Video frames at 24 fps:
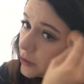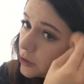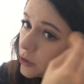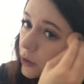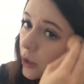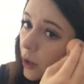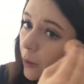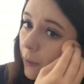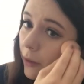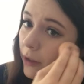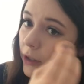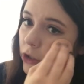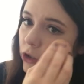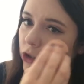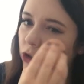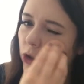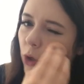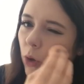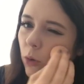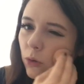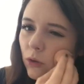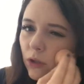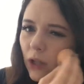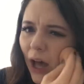So that way there's
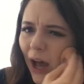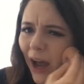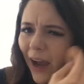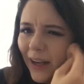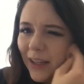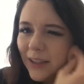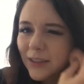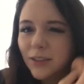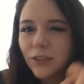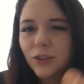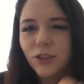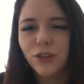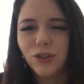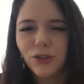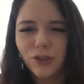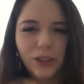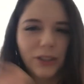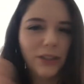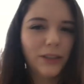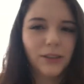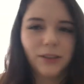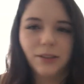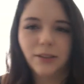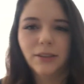no lines and
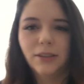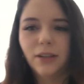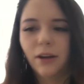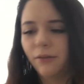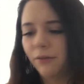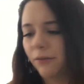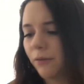streaks and stuff